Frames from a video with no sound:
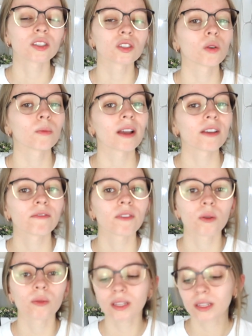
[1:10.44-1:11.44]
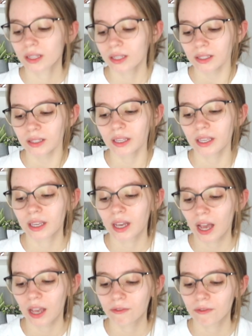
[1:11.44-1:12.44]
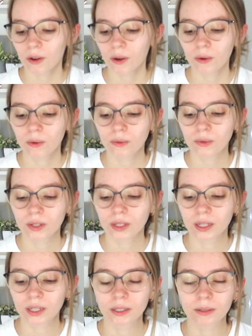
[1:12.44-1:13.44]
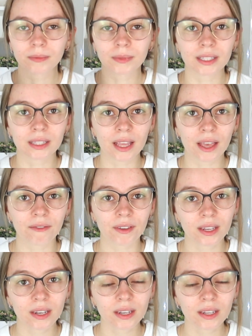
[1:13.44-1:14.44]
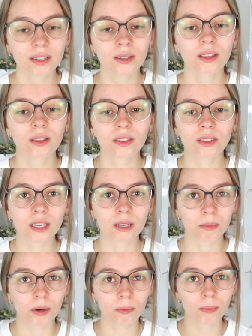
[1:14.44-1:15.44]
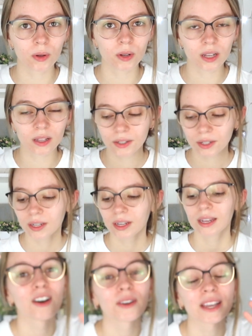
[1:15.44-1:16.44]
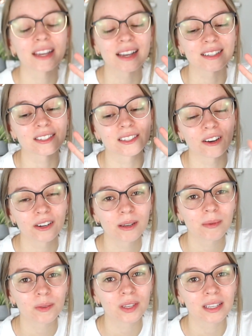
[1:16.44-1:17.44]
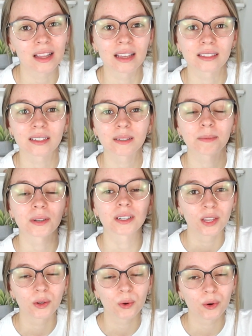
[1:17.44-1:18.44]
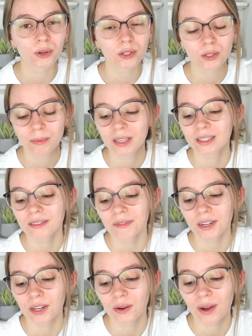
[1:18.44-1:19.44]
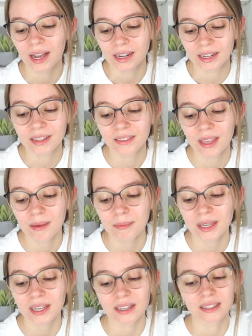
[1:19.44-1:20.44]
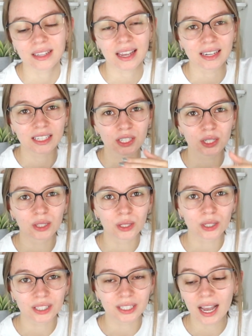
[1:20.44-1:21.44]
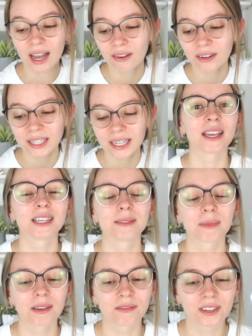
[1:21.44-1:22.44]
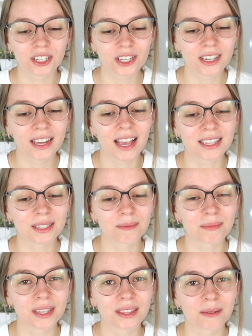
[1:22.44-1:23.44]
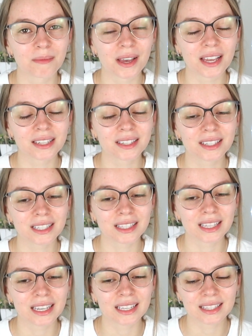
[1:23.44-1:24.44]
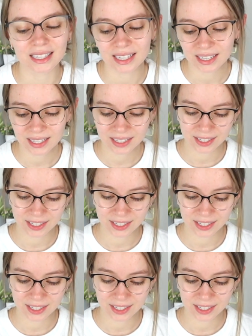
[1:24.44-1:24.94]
so my phone is the iPhone 11, the purple color. Okay guys, sorry about the glasses, but in order to make this video I need them because I need to look down and my vision hasn't been the best lately.